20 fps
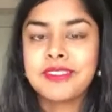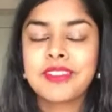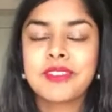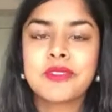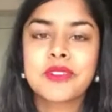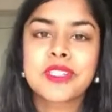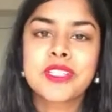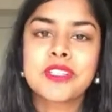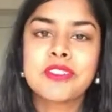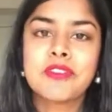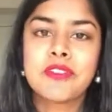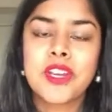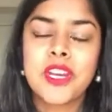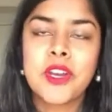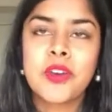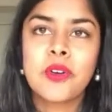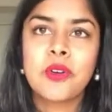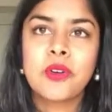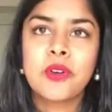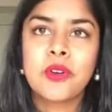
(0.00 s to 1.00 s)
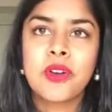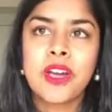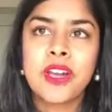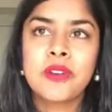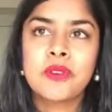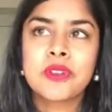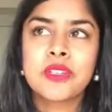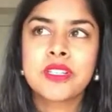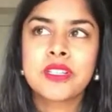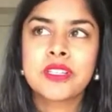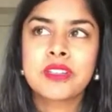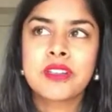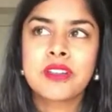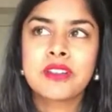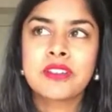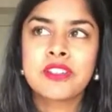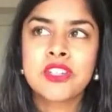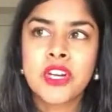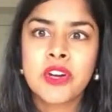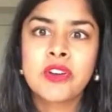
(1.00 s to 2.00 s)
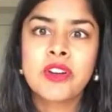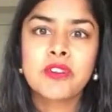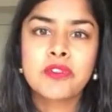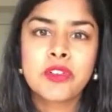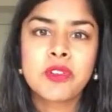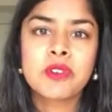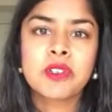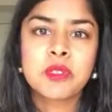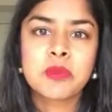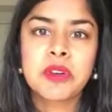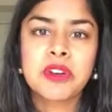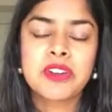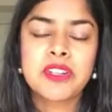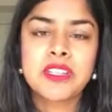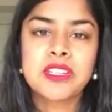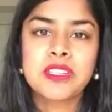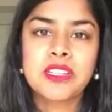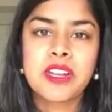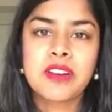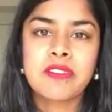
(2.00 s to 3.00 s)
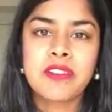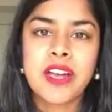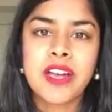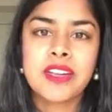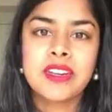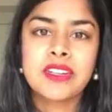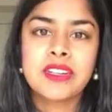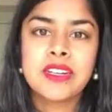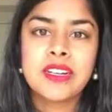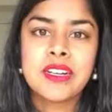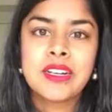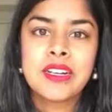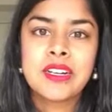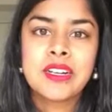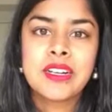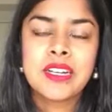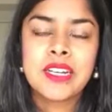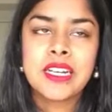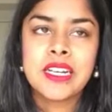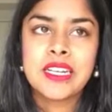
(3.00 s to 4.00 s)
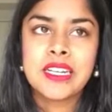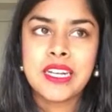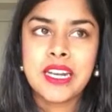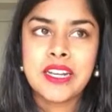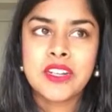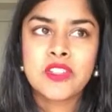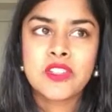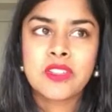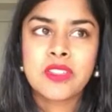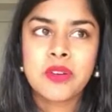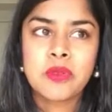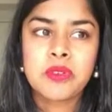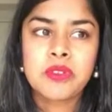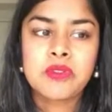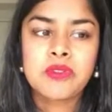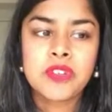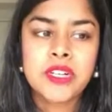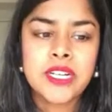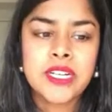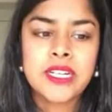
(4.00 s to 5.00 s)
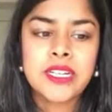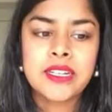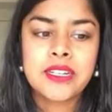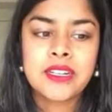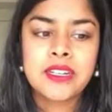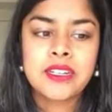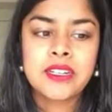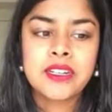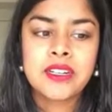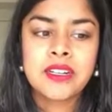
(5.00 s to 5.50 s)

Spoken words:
It wasn't a video, and I was sharing a few experiences that I've had in nature that were really